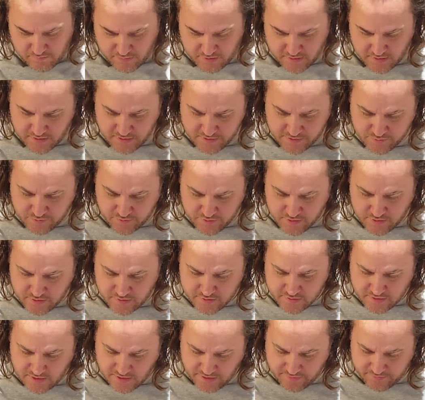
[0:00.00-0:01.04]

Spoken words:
but this one doesn't